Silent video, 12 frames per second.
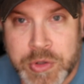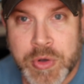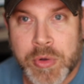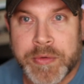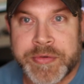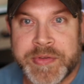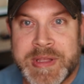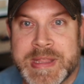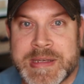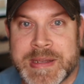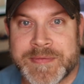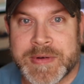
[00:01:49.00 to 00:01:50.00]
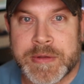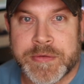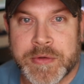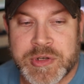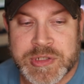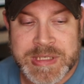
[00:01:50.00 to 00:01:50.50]
you'll see the difference,
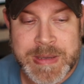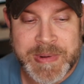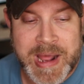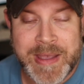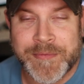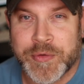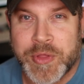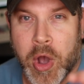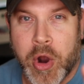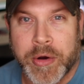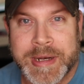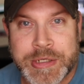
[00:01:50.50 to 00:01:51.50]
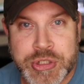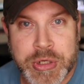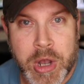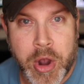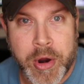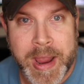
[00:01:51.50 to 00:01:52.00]
so just keep an eye for the orange.
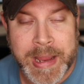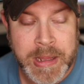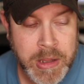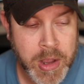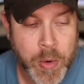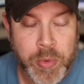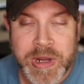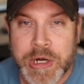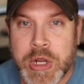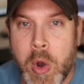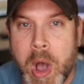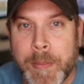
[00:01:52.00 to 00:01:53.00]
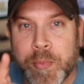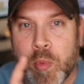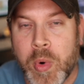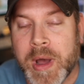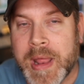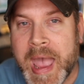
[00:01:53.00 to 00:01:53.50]
All right, we're gonna go up
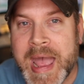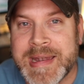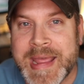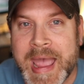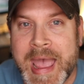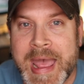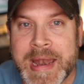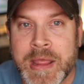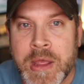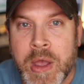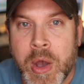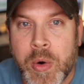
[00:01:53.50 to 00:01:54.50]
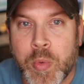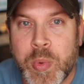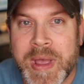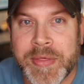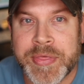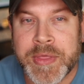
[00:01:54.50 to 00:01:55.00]
head to head
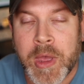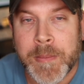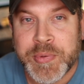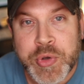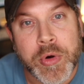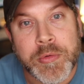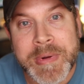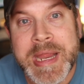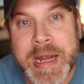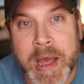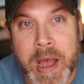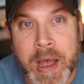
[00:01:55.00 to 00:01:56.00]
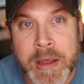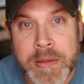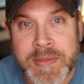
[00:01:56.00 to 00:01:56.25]
with Purina.